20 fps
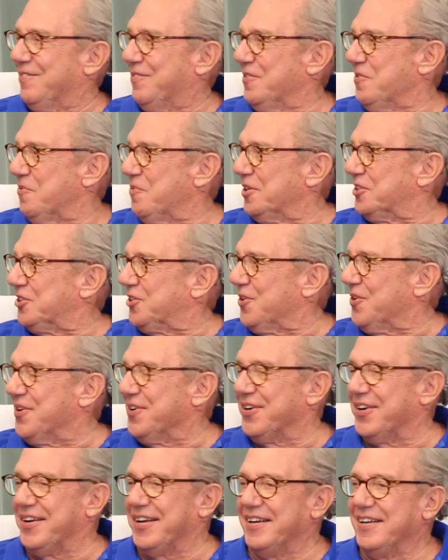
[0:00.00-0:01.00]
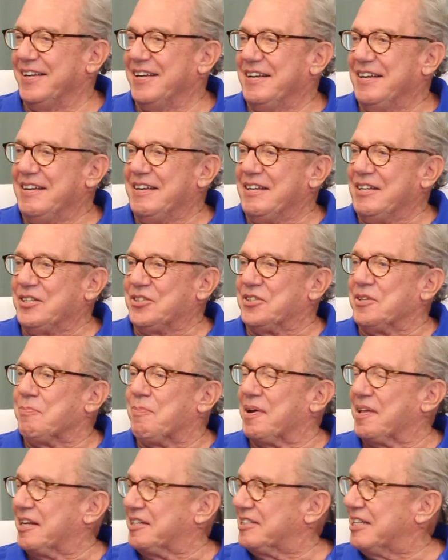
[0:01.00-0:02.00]
what's going on."
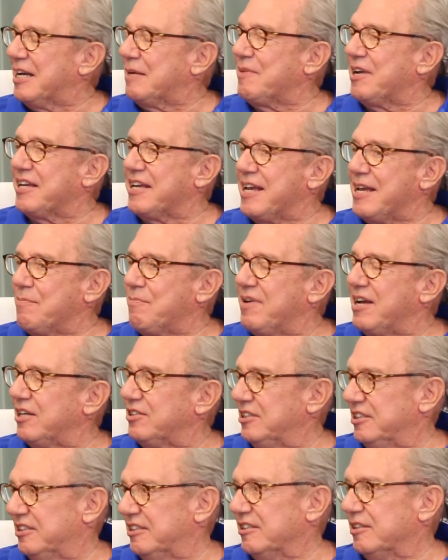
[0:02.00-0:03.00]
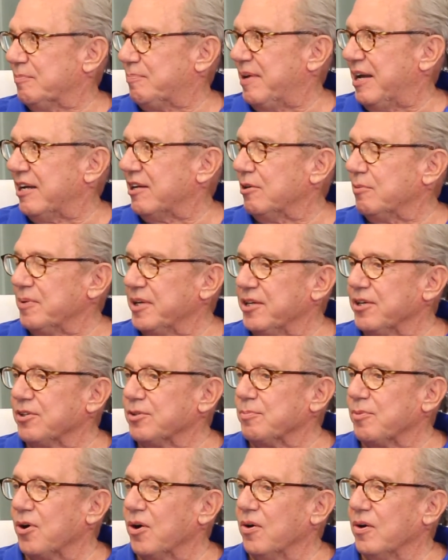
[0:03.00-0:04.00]
By the time I came back, she says the packet will be here
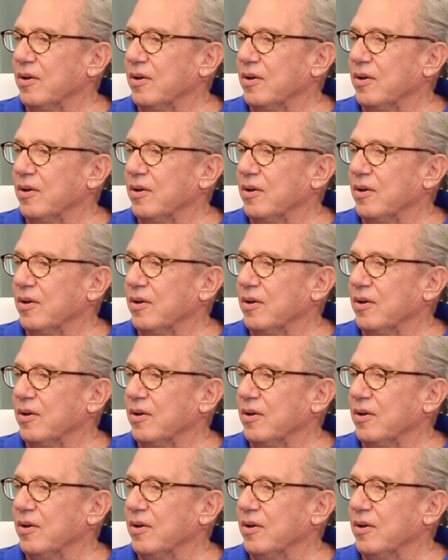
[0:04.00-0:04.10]
tomorrow.